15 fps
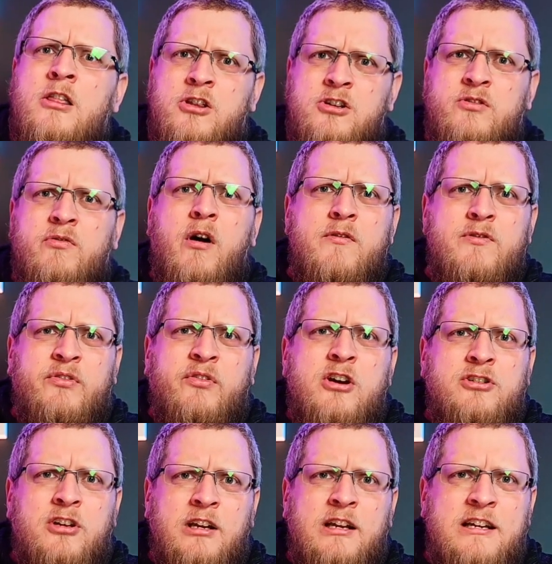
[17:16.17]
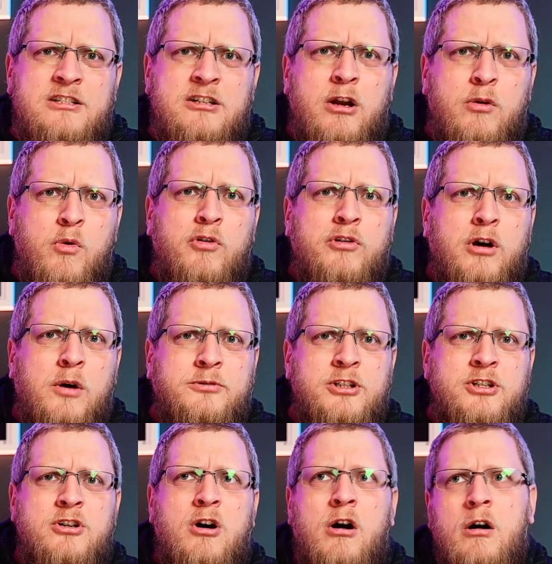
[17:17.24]
the survivor's first going to need to know what the
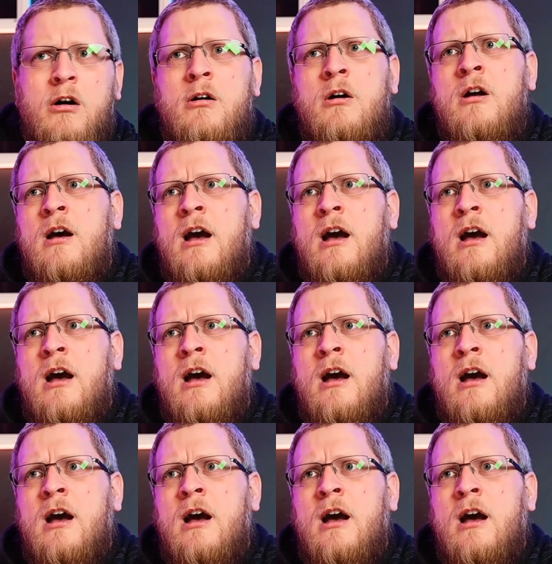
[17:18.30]
options are,